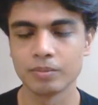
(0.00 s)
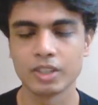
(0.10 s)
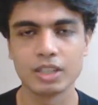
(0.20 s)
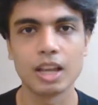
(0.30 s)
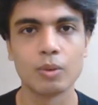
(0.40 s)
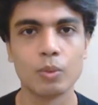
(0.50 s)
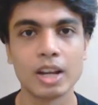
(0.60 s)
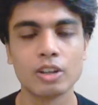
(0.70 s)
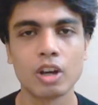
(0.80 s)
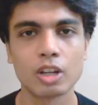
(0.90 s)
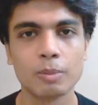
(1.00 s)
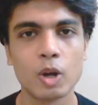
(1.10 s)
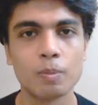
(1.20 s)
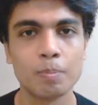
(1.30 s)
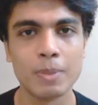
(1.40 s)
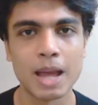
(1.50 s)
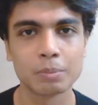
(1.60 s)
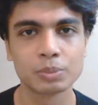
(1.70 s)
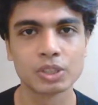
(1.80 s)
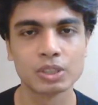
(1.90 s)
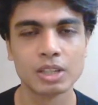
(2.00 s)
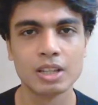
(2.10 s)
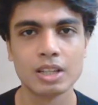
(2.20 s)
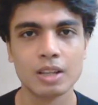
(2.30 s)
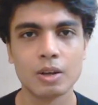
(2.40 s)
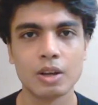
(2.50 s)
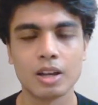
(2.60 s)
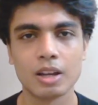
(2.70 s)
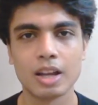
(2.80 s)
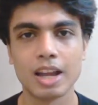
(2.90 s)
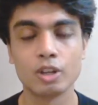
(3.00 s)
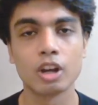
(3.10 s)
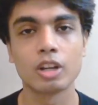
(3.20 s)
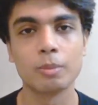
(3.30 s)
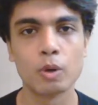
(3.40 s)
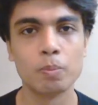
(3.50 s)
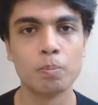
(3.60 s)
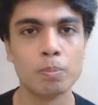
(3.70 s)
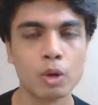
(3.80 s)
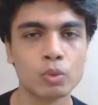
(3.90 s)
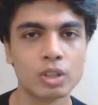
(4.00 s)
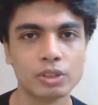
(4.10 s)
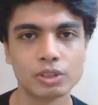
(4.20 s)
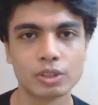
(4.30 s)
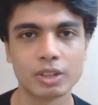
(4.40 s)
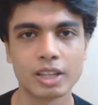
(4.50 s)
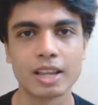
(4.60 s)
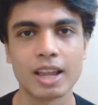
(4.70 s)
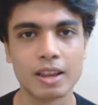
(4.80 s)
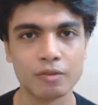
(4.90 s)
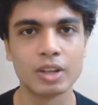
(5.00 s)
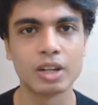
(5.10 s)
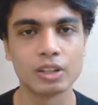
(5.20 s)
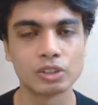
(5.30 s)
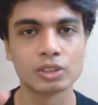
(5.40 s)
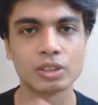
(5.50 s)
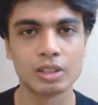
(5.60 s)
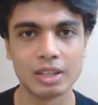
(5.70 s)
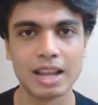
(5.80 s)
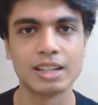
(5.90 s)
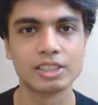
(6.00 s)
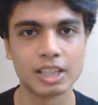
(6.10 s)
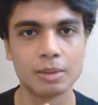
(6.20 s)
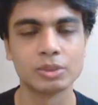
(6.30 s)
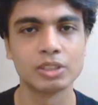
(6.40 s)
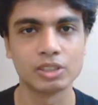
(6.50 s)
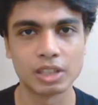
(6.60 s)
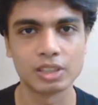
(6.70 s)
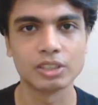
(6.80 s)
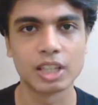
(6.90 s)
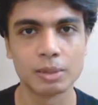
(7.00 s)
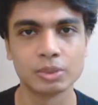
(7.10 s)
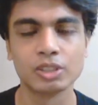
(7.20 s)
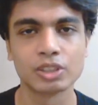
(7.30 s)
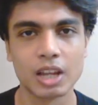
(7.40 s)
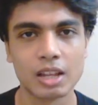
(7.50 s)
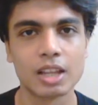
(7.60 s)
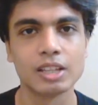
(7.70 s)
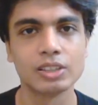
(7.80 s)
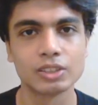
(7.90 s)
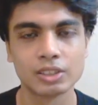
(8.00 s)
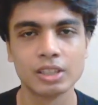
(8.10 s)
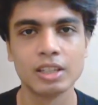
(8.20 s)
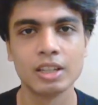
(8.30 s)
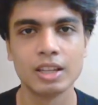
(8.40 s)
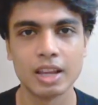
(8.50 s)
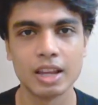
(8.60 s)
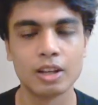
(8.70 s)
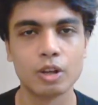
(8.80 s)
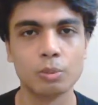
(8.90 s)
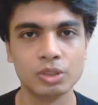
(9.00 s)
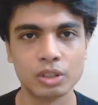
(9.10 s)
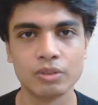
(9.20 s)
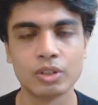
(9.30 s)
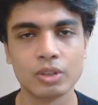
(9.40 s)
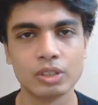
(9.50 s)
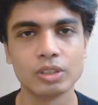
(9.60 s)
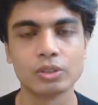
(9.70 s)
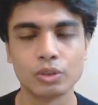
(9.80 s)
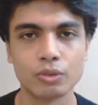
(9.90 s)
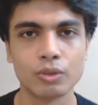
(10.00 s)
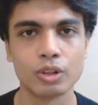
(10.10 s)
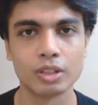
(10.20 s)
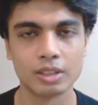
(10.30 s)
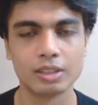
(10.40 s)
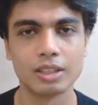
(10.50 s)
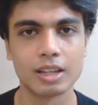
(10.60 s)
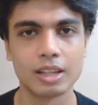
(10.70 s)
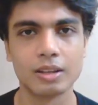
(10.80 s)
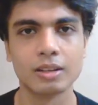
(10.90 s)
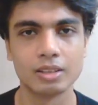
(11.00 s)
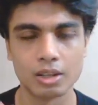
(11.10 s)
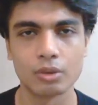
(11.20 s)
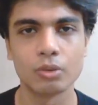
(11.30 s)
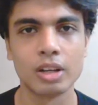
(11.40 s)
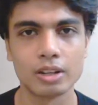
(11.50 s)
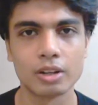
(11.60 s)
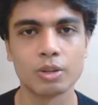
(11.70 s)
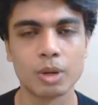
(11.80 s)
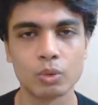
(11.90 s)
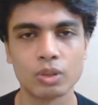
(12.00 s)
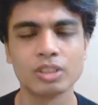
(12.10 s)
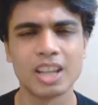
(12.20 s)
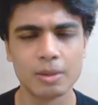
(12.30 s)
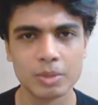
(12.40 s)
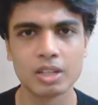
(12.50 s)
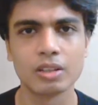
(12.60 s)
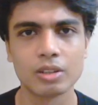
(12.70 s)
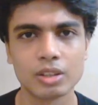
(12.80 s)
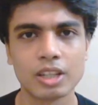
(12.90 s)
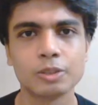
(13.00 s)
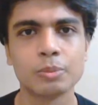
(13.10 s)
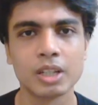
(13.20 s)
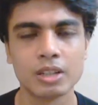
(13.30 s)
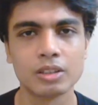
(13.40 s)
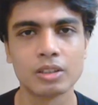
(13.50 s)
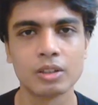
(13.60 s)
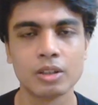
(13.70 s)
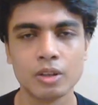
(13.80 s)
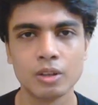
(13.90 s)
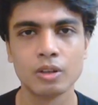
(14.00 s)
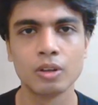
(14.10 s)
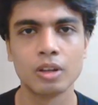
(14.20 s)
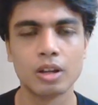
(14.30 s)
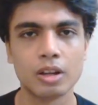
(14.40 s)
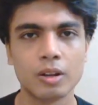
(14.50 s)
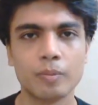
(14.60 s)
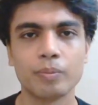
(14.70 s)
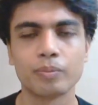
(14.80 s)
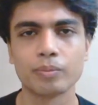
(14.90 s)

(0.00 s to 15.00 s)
yeah, when I talked about maps, I talked about mountains, okay, and various landscapes and cityscapes and skylines and observatories and so forth that are related to mountains, and many other things, many other um,